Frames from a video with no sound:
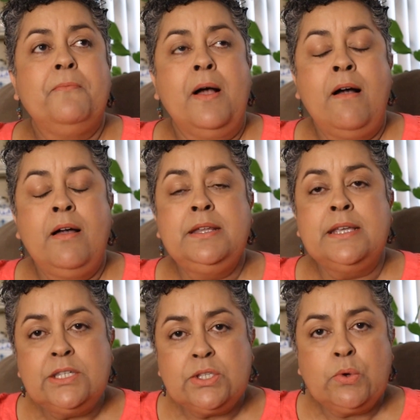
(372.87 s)
on
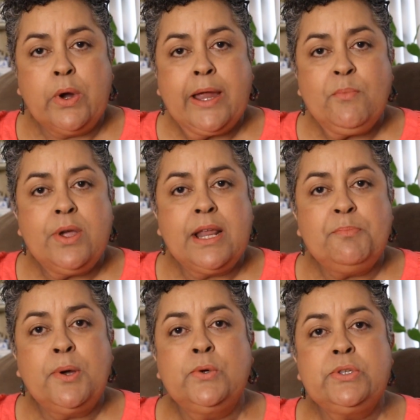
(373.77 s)
Instagram when I
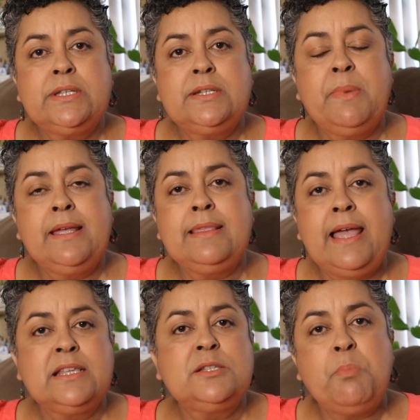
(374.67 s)
posted my
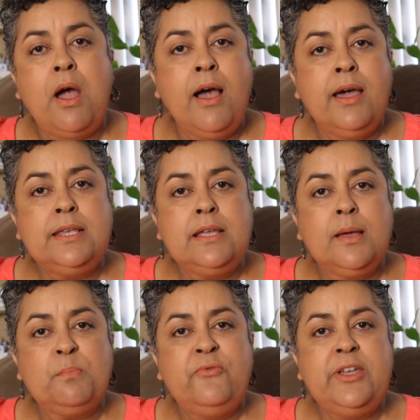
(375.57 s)
last potting
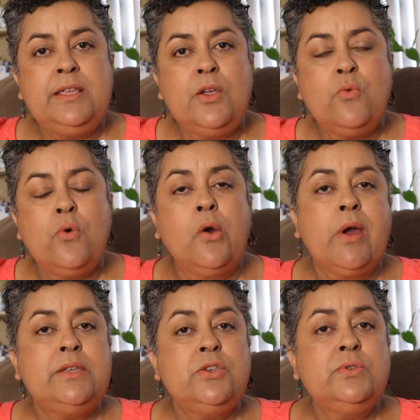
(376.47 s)
up video where
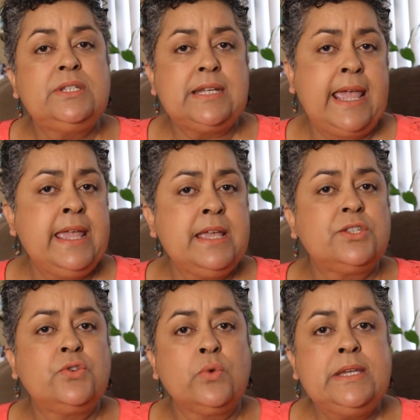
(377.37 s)
I used
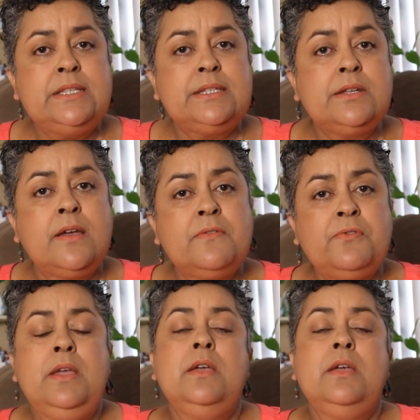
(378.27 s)
Tank's green stuff,